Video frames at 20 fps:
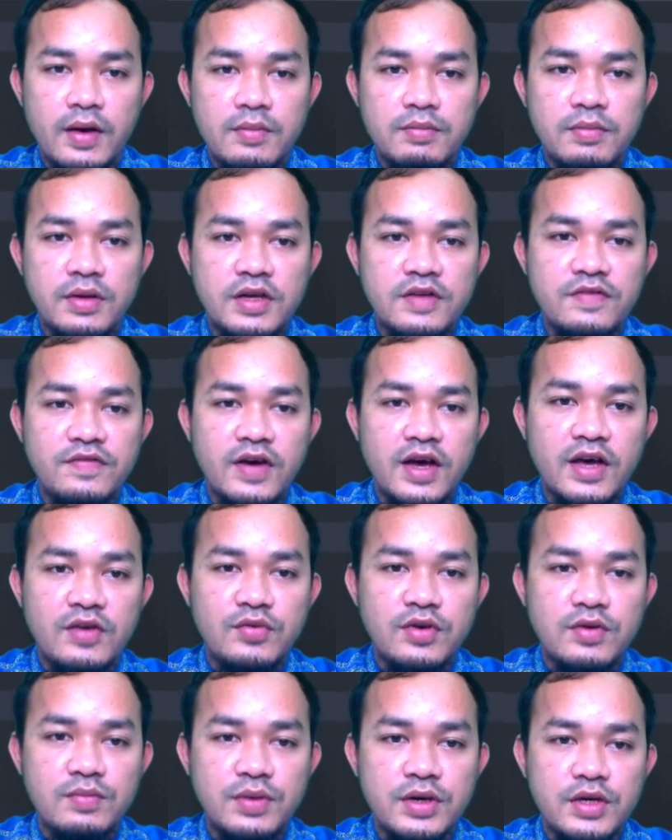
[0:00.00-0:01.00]
But define
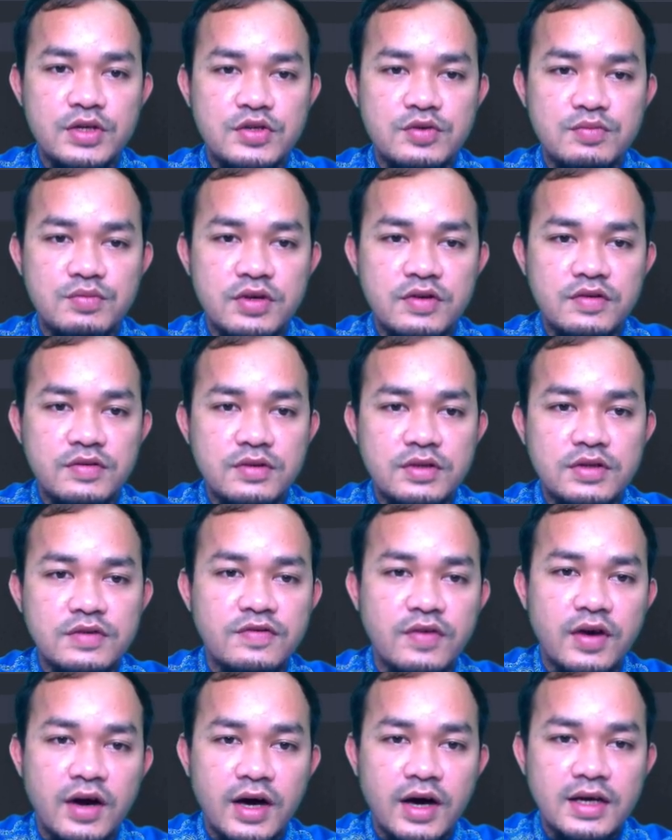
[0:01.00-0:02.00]
should be
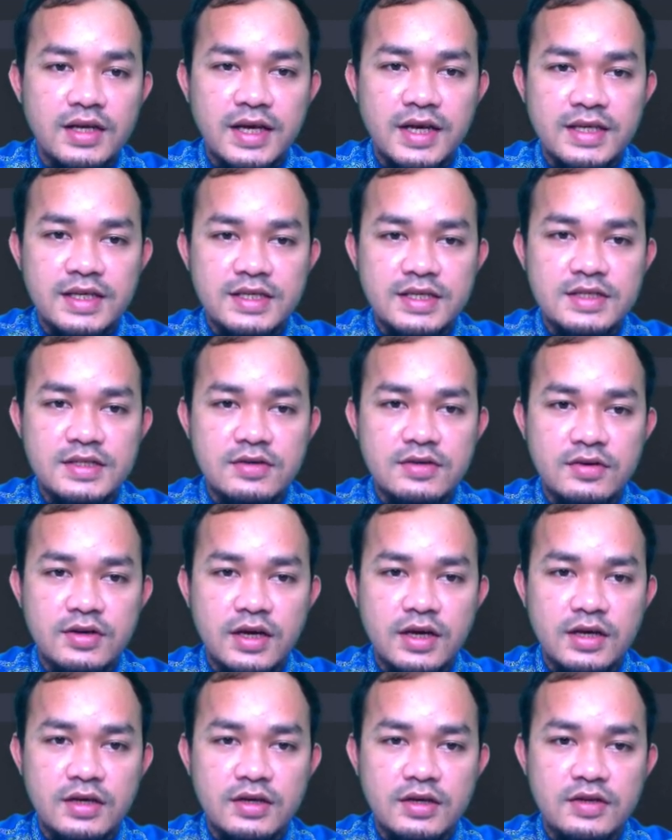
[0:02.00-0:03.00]
defined like this,
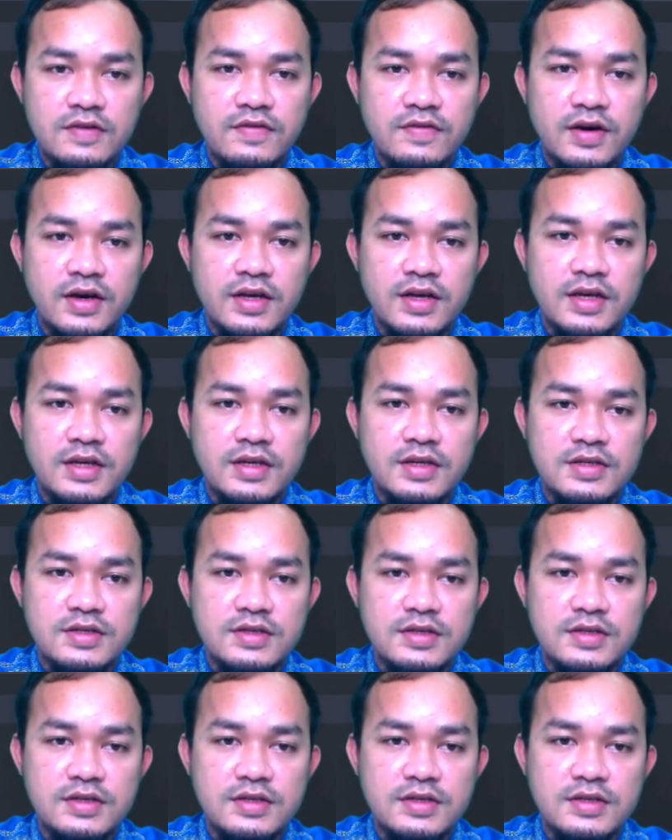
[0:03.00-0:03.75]
okay, define like this.